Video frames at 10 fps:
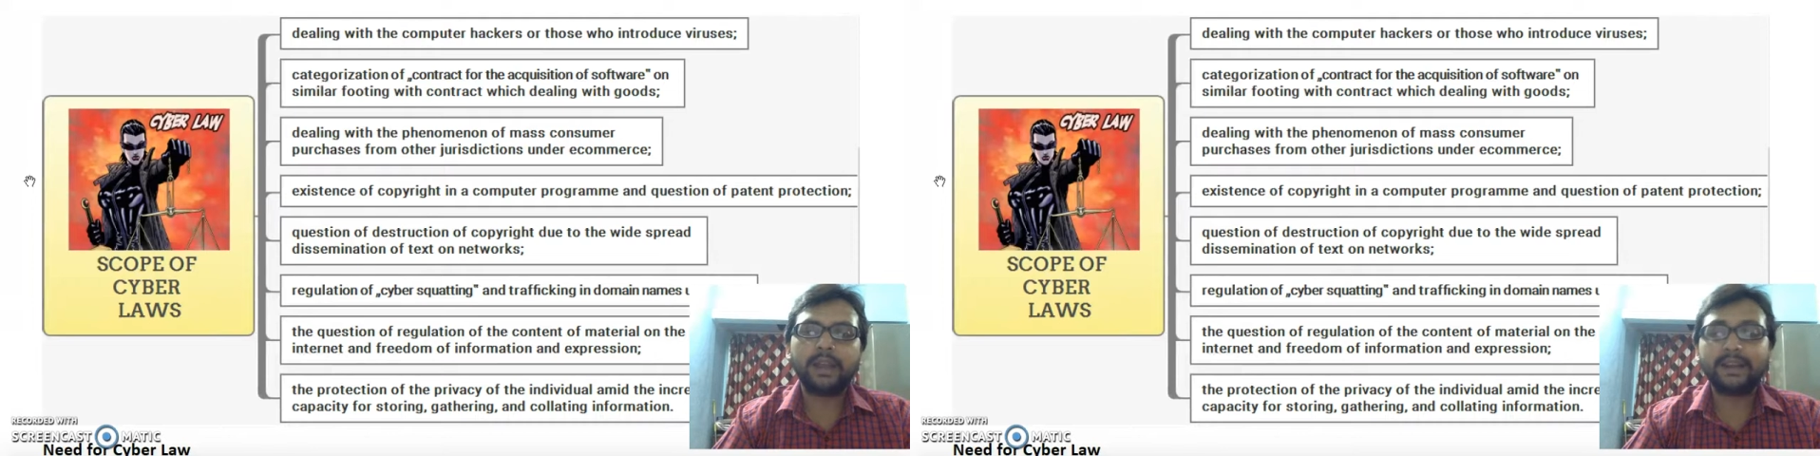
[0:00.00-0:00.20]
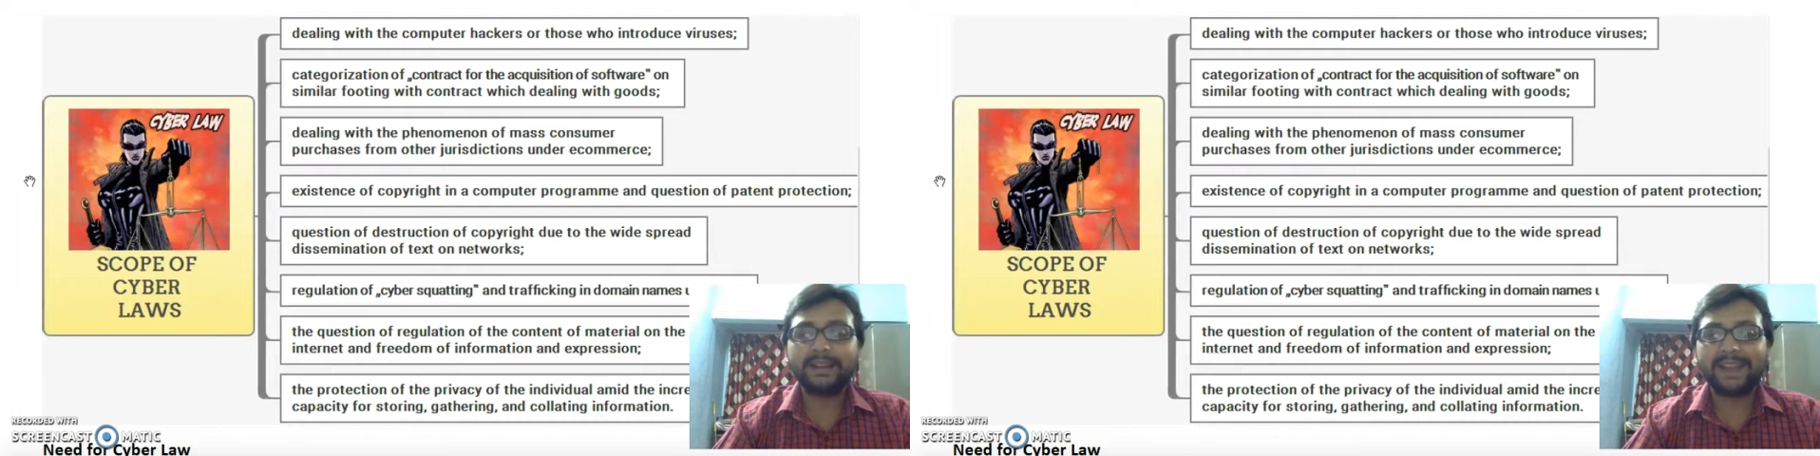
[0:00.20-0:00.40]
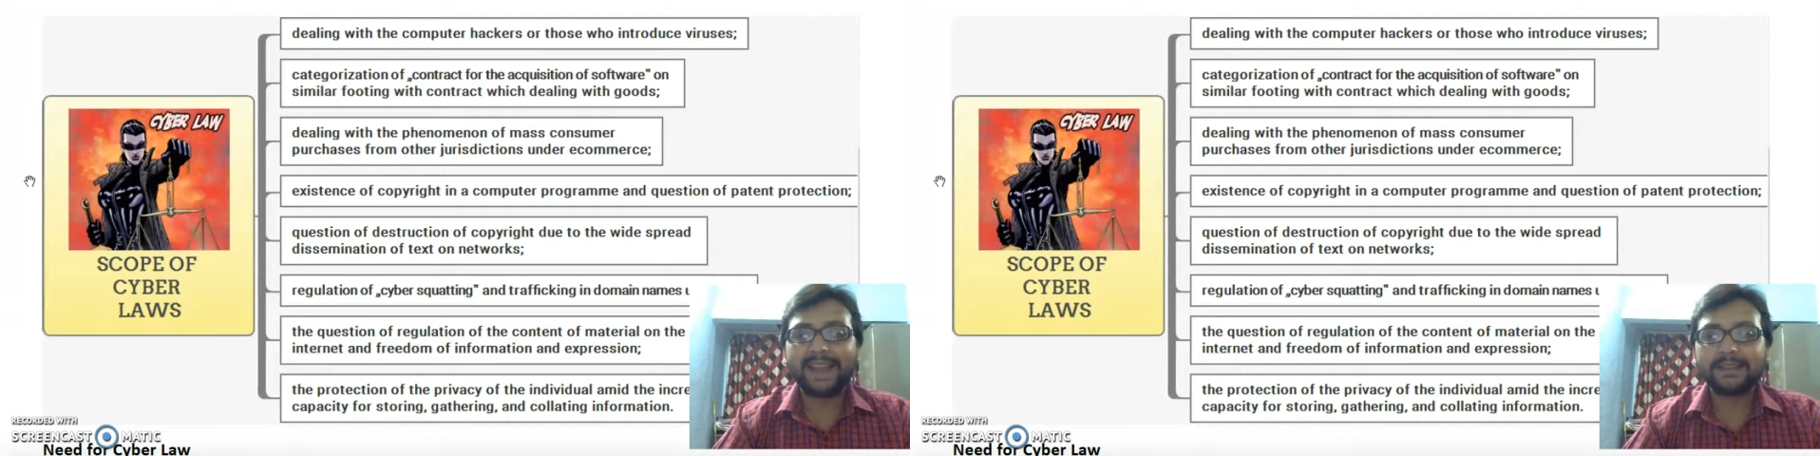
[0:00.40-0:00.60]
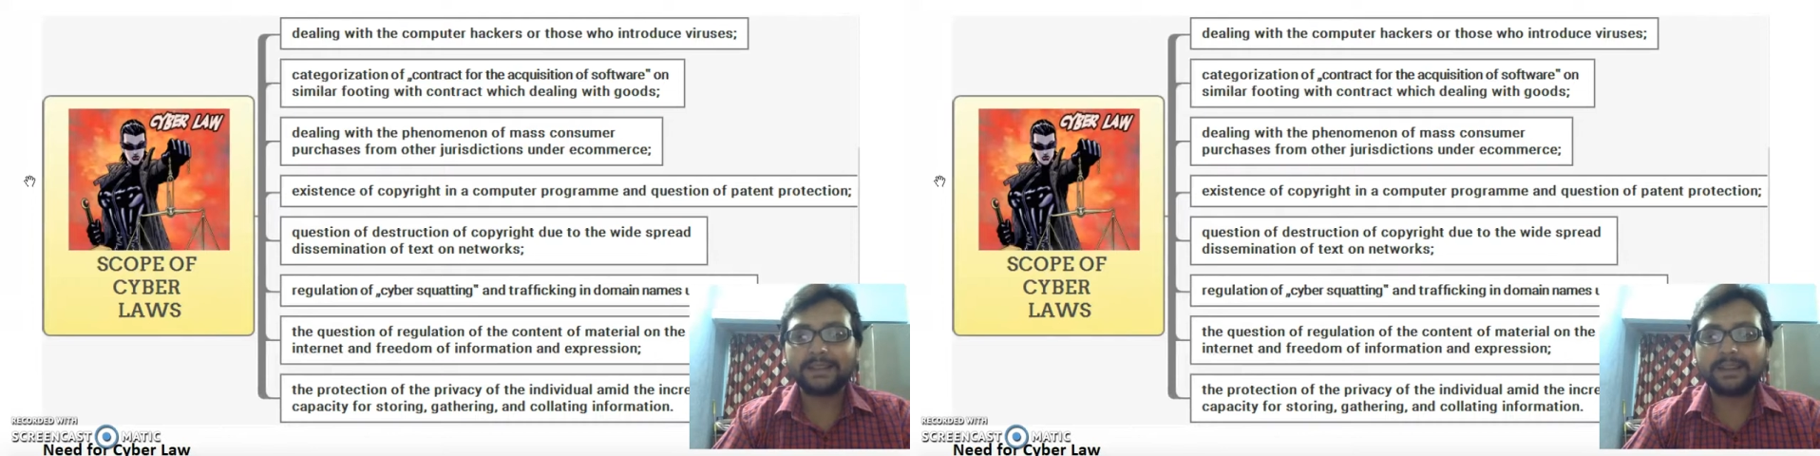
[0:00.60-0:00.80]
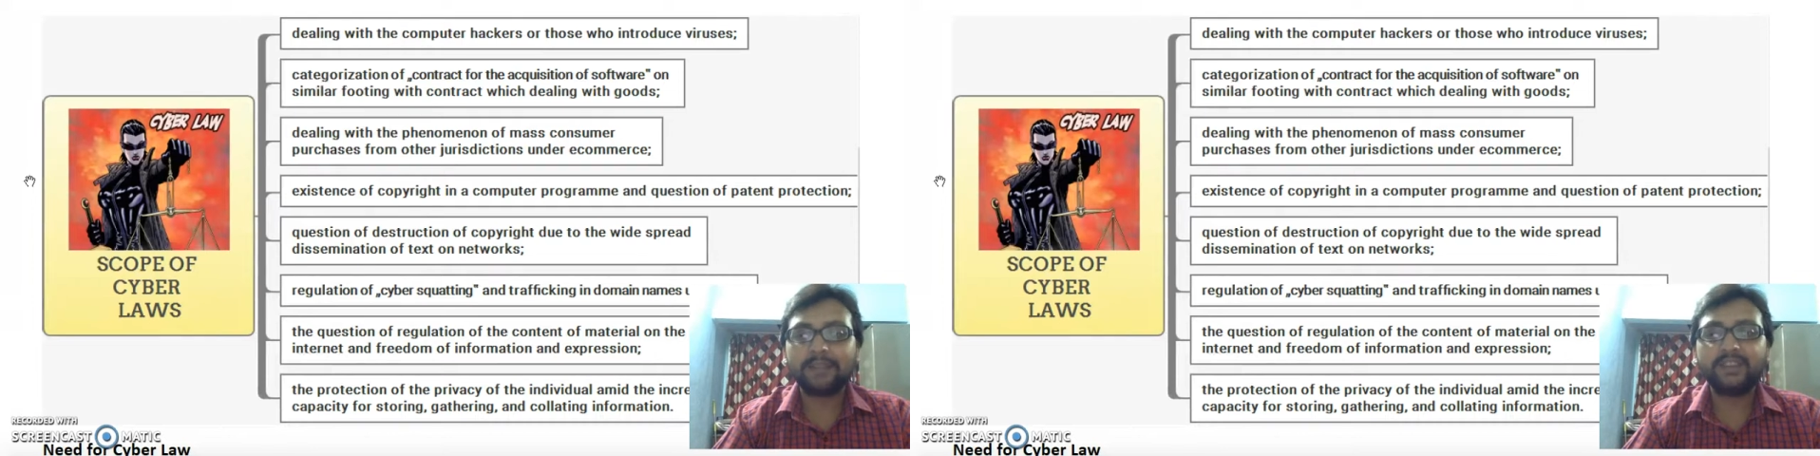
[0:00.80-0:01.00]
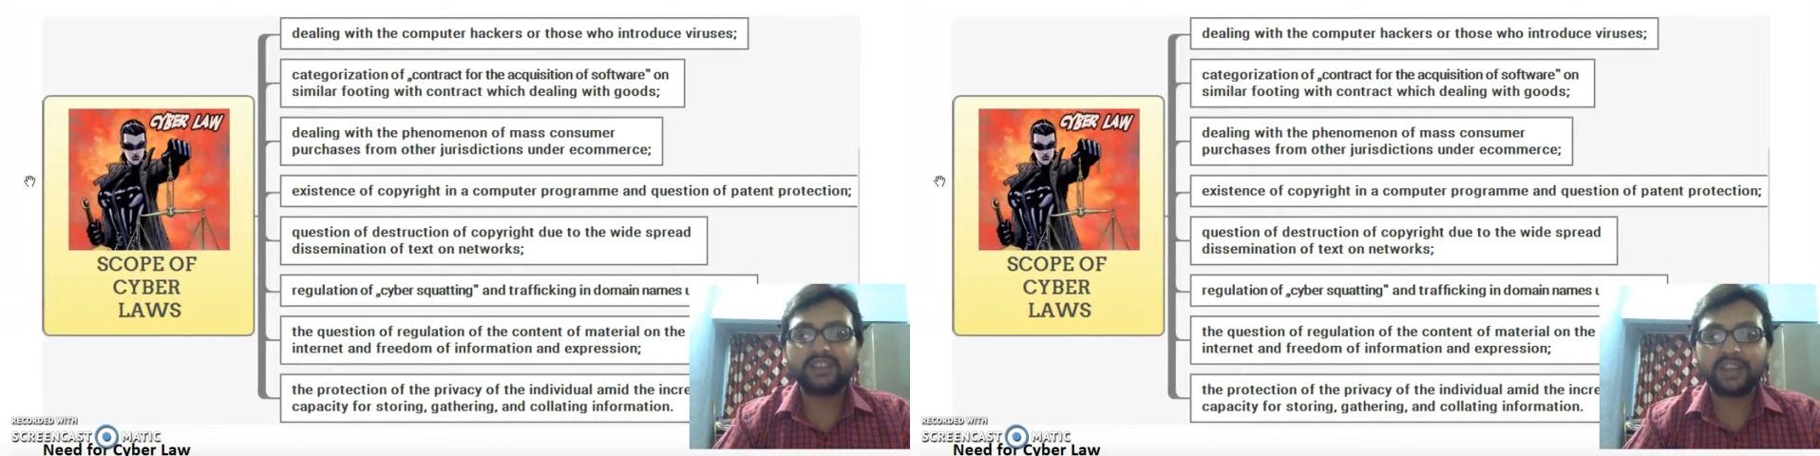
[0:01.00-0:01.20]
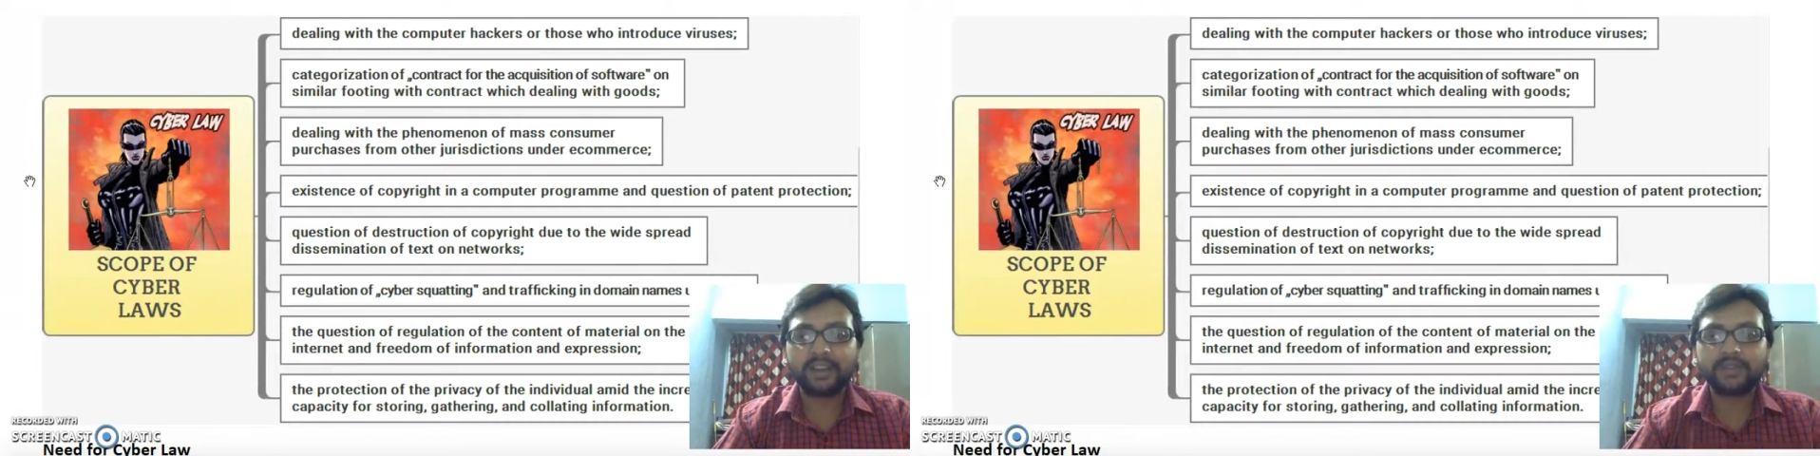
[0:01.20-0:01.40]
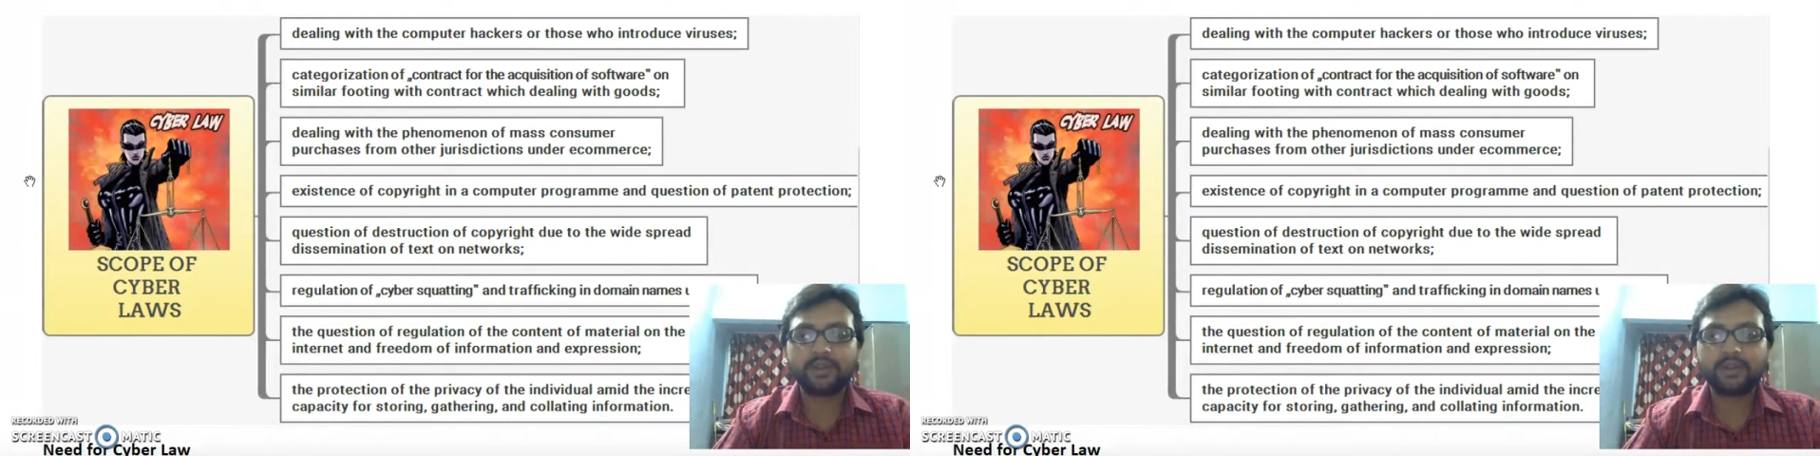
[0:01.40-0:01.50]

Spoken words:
it as a phishing.